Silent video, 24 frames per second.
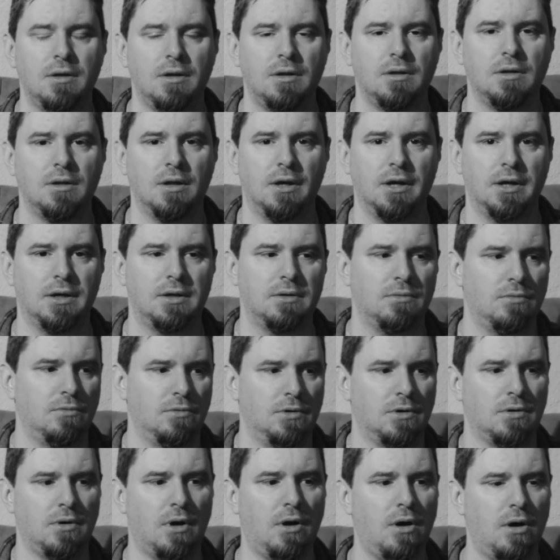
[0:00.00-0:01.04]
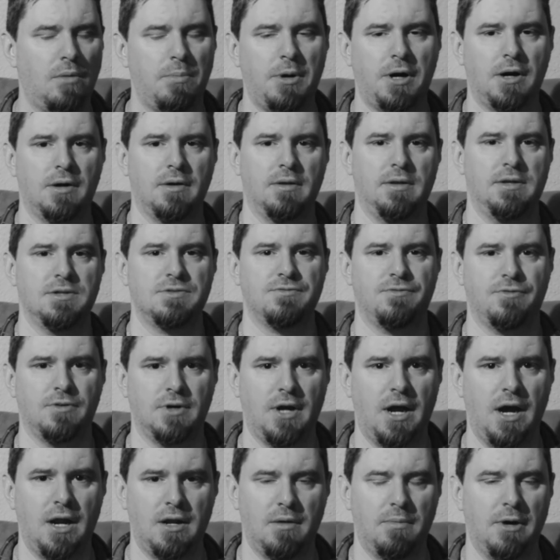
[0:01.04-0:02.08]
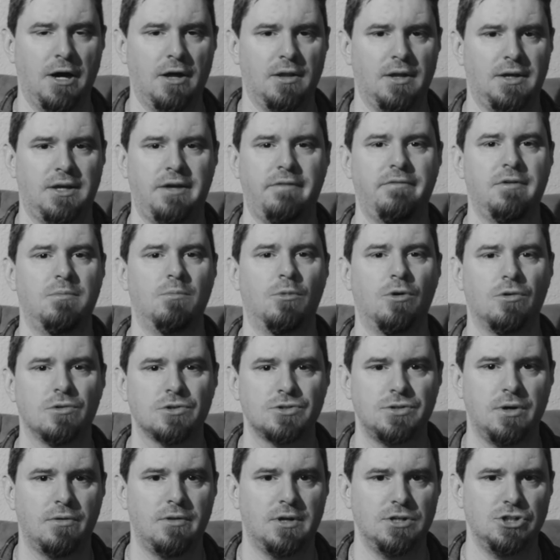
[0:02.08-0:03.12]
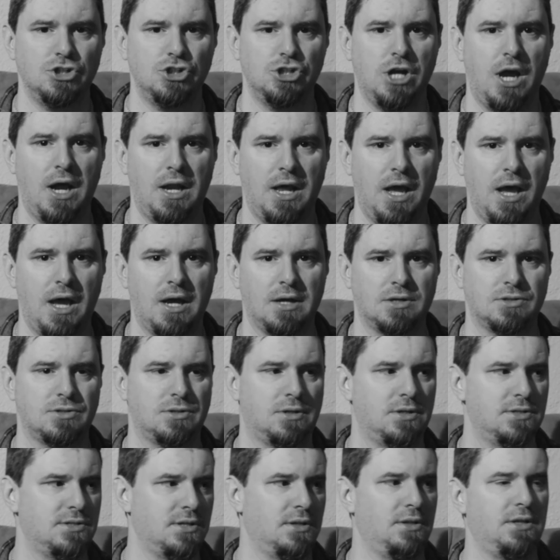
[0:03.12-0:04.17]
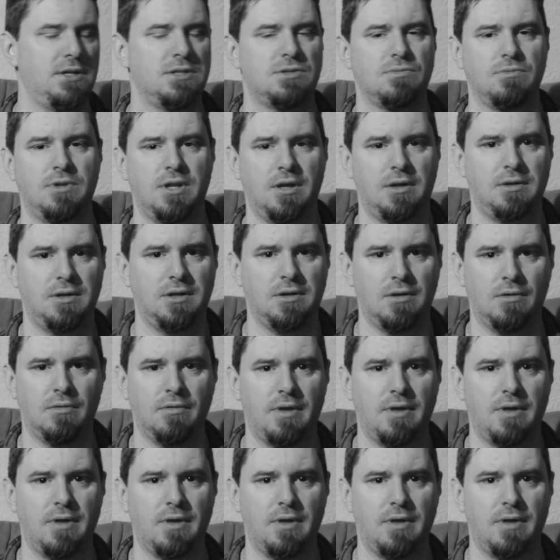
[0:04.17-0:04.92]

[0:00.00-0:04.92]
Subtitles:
Like, we're all part of this forgotten about, like, even more so than Gen X, because at least when they,